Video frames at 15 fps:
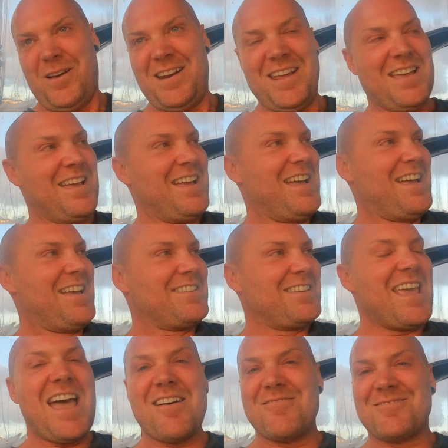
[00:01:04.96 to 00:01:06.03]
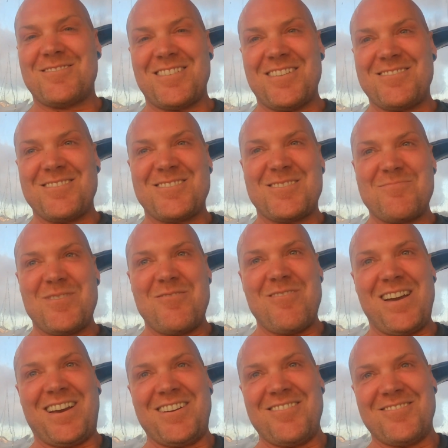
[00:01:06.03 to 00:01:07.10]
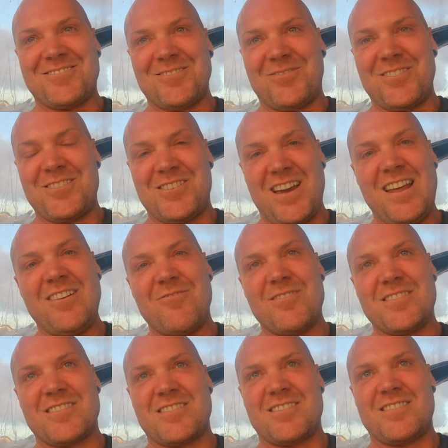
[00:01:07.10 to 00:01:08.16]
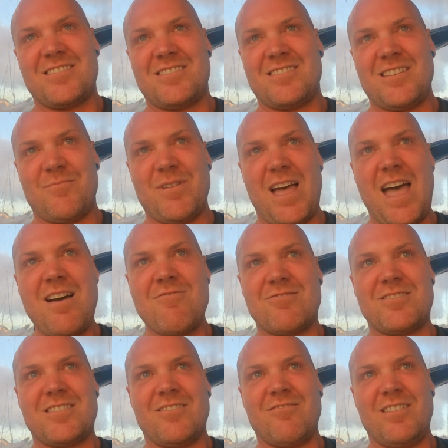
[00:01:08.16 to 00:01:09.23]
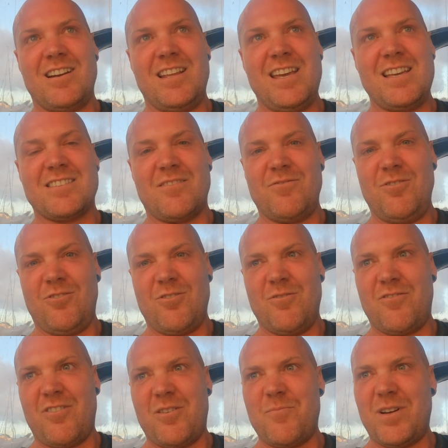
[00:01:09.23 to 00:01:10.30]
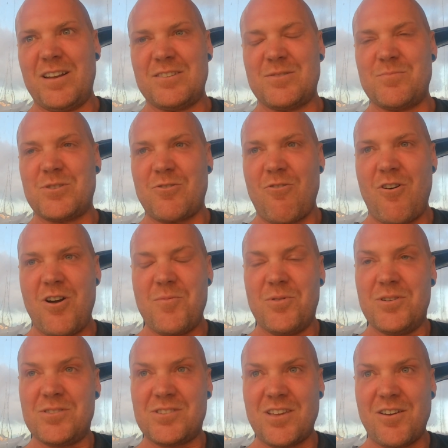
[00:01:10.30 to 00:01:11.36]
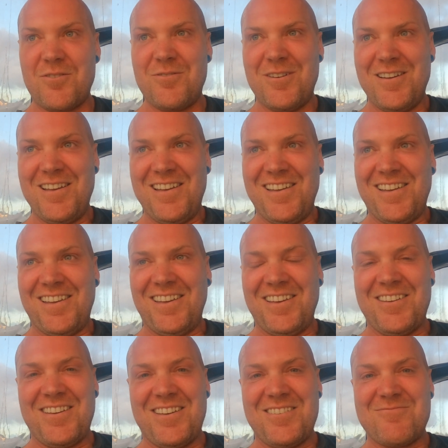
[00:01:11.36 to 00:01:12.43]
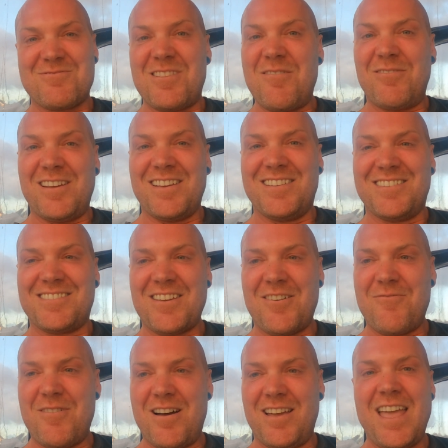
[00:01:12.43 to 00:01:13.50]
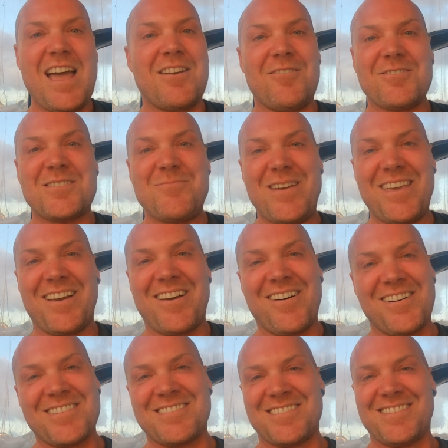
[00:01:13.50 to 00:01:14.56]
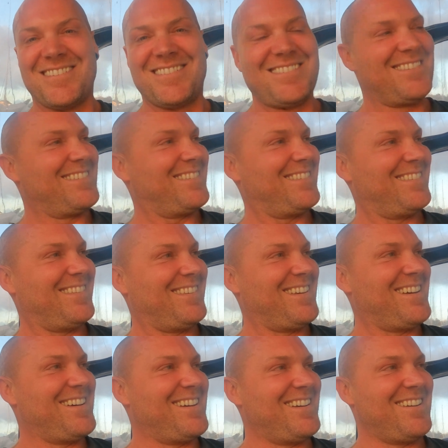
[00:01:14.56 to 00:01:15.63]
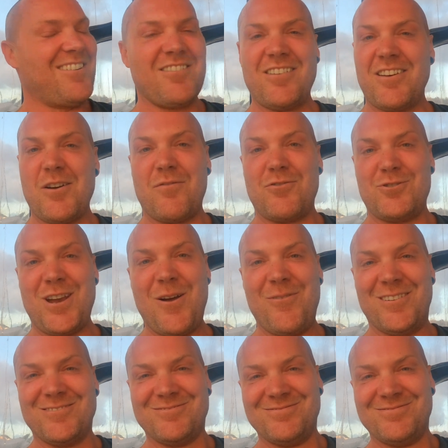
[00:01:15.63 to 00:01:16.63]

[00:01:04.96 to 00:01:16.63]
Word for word: doing so yeah, it was, it, just to be recognised off the channel is something else. It really is. I've not got very many subscribers, so it, it was lovely. So uh, yeah, nice to meet you guys. Uh, I'm going to go for a shower.